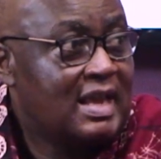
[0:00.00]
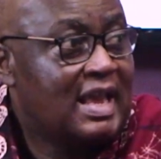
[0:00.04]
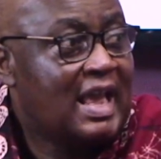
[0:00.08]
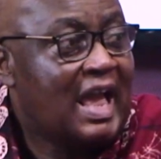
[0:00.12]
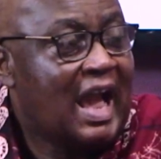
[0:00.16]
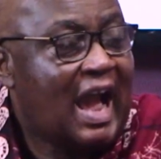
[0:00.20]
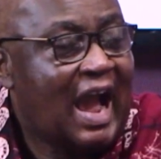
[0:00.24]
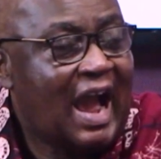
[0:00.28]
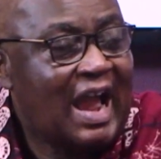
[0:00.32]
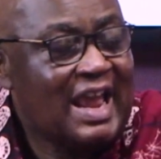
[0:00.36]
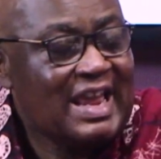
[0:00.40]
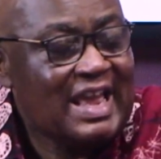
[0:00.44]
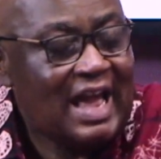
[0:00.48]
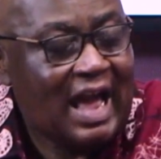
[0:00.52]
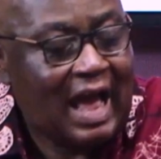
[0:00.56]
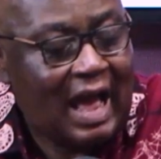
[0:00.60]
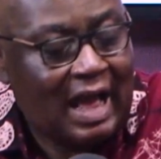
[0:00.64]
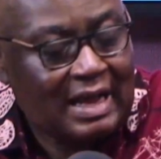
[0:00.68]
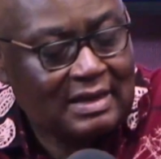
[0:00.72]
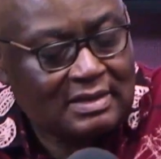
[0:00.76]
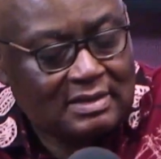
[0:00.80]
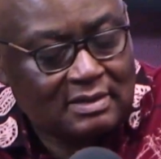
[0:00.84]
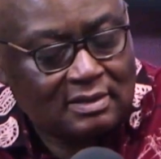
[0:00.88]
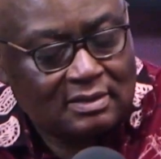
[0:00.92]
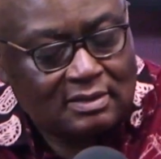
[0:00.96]
I had
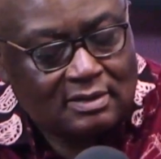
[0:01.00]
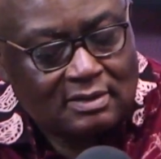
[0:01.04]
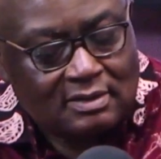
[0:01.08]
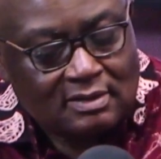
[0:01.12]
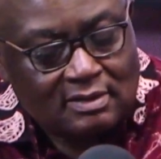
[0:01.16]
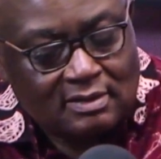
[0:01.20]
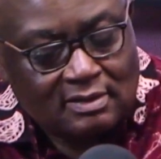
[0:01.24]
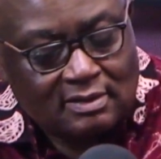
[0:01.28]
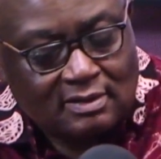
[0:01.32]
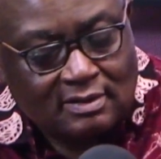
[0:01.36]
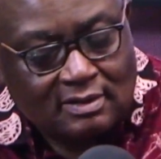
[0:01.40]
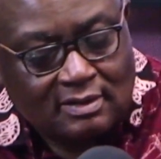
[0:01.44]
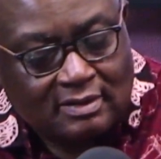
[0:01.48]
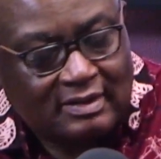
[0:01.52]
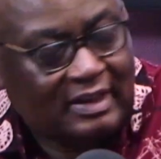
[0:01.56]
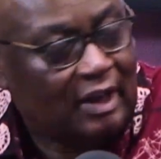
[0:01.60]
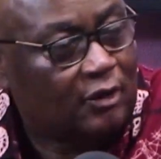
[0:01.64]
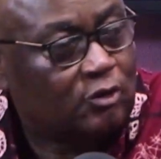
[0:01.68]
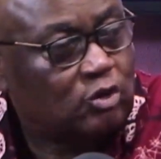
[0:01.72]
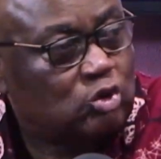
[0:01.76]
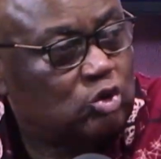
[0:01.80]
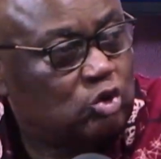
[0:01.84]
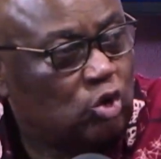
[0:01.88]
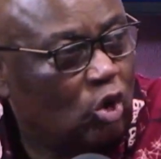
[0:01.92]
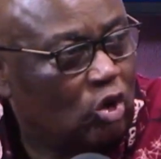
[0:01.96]
the
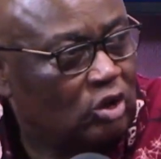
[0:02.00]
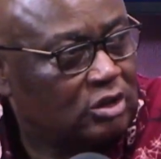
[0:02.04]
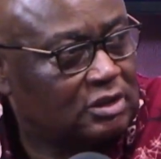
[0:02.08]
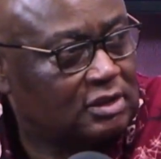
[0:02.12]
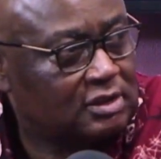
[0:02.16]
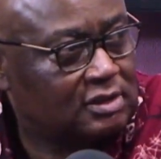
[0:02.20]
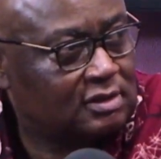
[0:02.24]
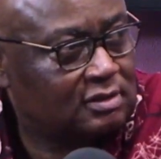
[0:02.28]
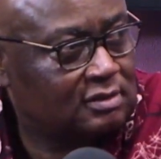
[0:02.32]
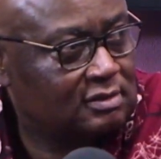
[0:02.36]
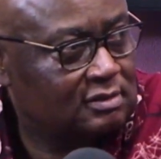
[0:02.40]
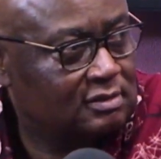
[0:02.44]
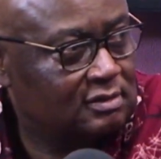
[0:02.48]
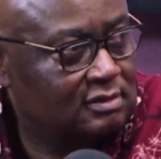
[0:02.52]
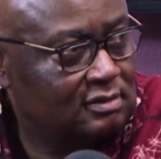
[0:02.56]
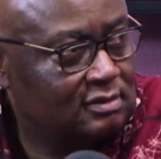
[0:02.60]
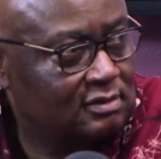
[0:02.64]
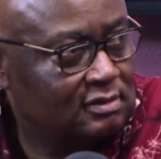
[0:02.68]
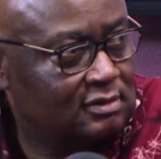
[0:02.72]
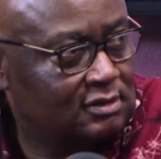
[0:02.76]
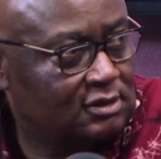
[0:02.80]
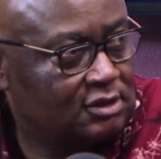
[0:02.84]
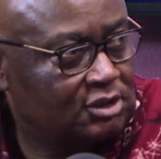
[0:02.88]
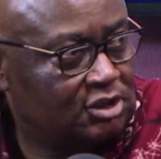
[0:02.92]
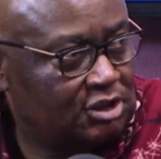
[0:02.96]
results
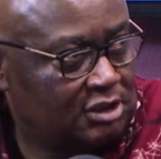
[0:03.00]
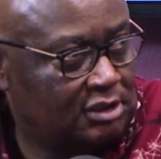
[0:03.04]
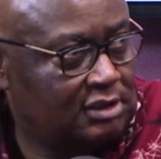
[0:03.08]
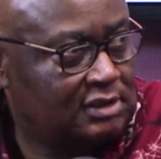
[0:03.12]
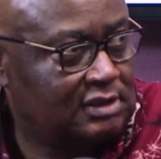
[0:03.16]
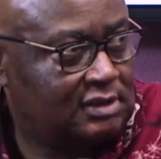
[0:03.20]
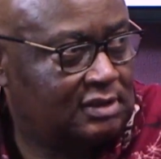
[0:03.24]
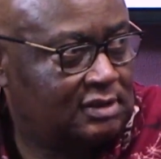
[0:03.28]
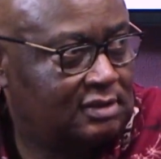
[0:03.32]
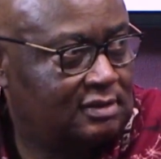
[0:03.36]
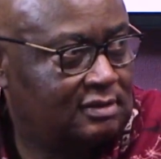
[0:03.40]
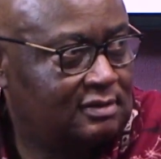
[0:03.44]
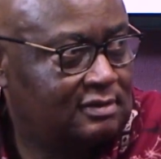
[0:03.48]
sheet,